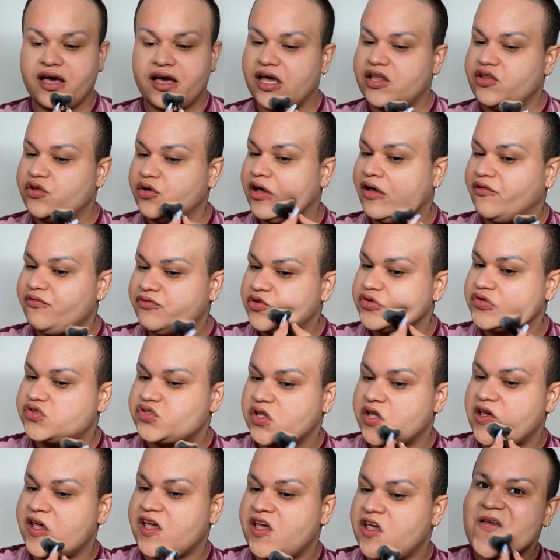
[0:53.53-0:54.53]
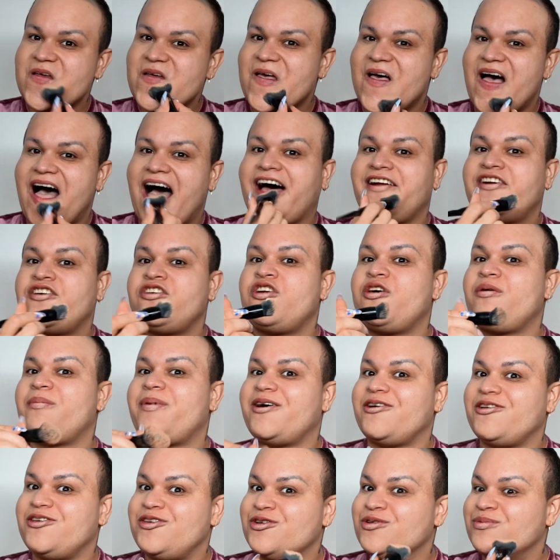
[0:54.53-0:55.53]
I do have to say, I don't know
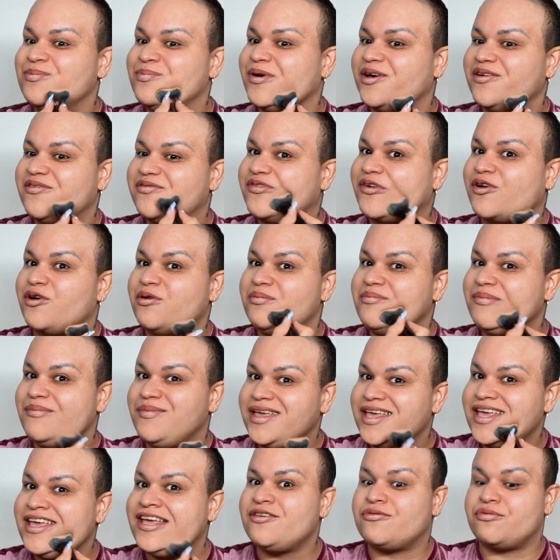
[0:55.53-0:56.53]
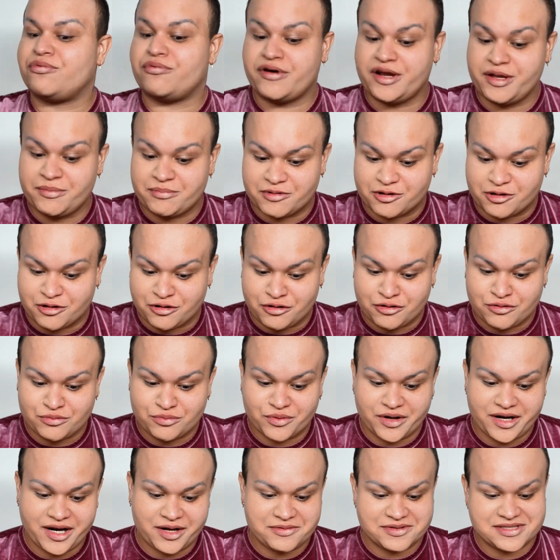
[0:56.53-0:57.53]
about you, but for me, Rimmel,
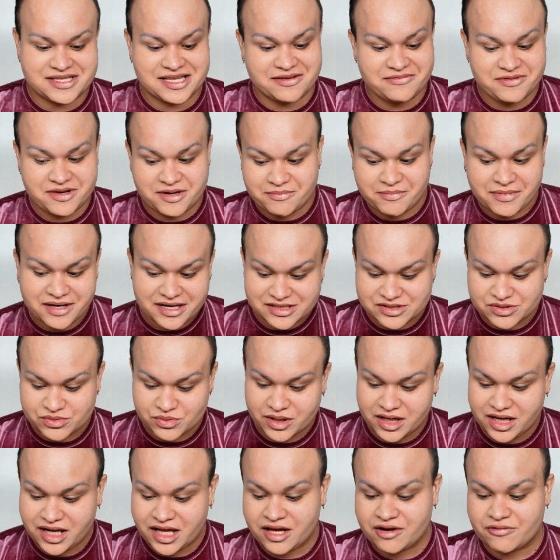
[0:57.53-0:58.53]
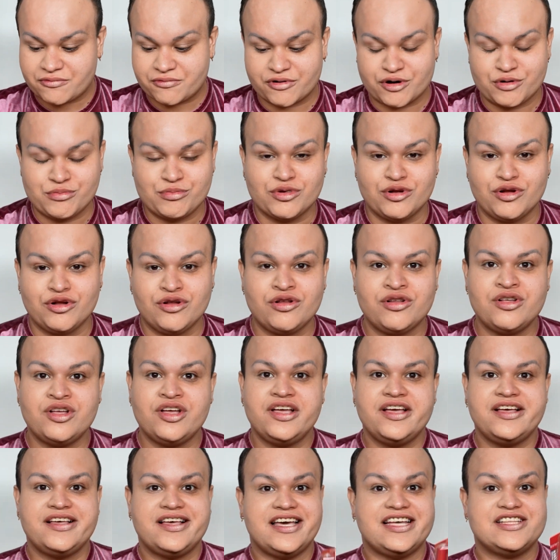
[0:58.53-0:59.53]
when I was living in Venezuela, Rimmel,
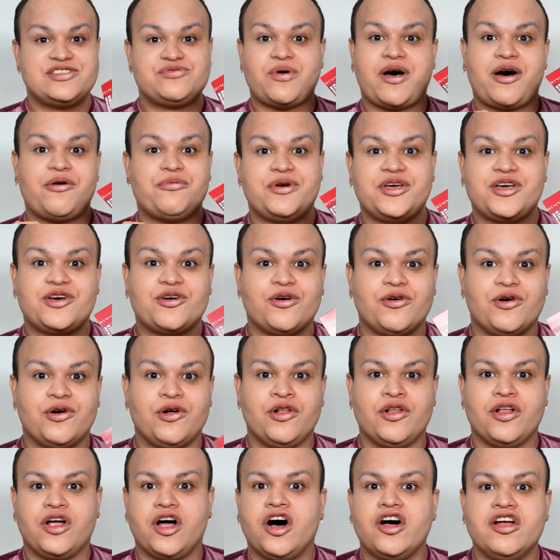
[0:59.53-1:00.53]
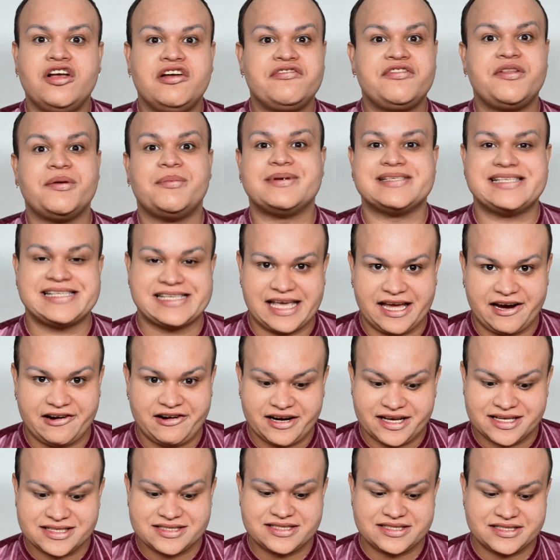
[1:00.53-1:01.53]
it's what we call all of the
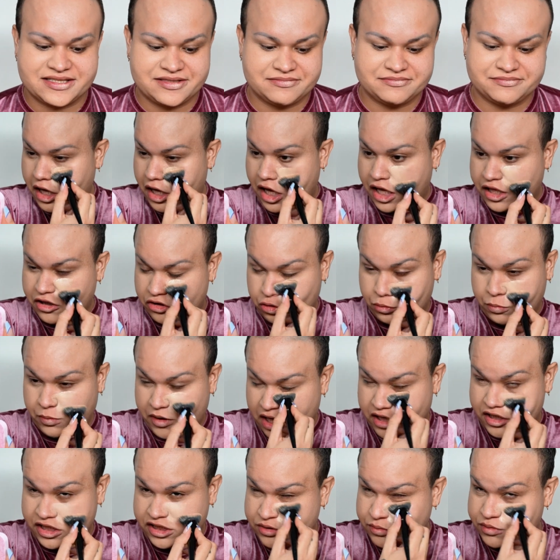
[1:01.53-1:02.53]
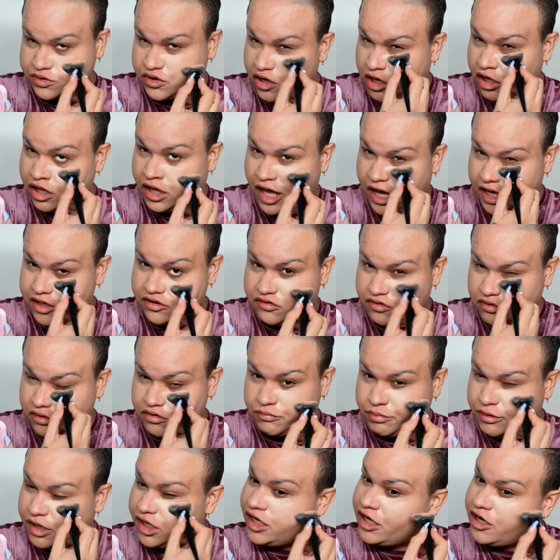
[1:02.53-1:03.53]
mascaras. And to be honest with y'all, I
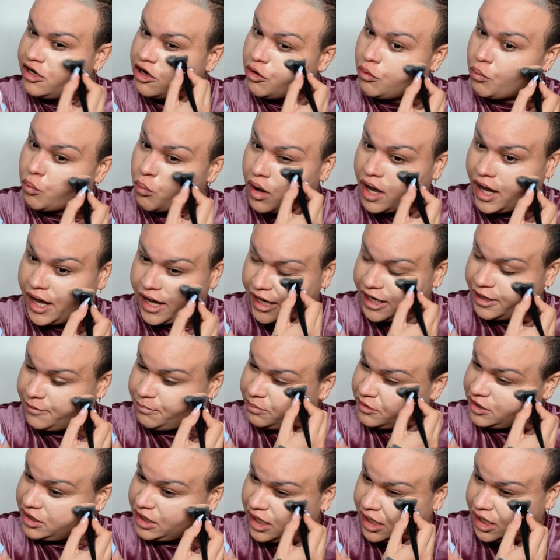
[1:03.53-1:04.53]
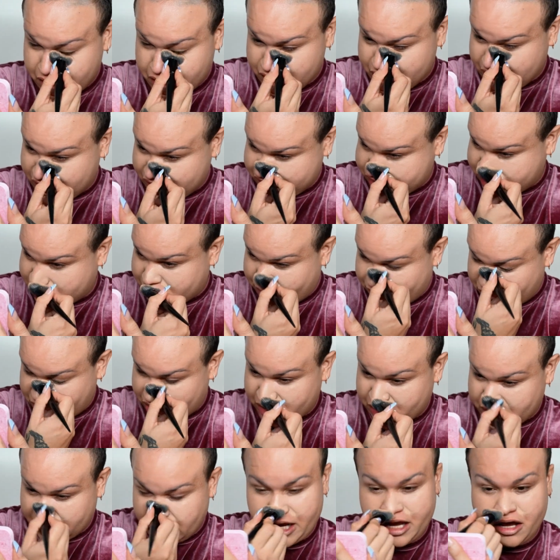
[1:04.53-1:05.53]
don't really know why, but like, that is
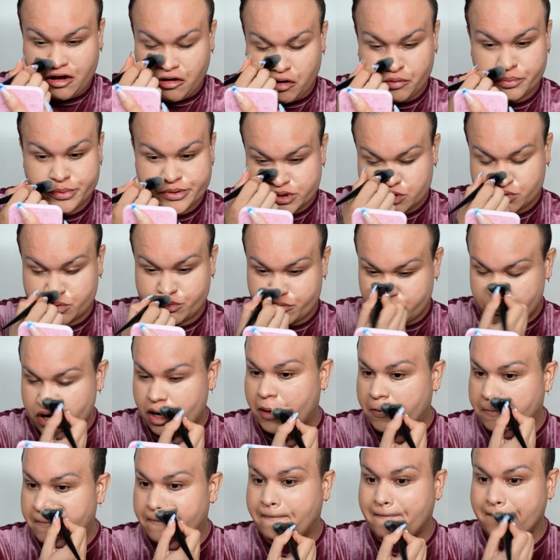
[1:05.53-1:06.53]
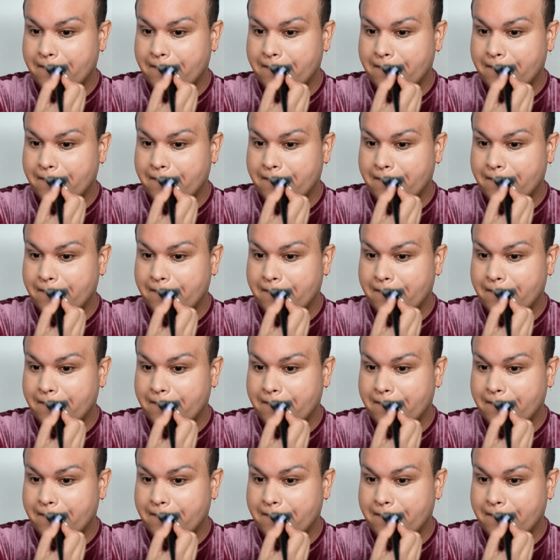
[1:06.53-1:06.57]
something that I always grew up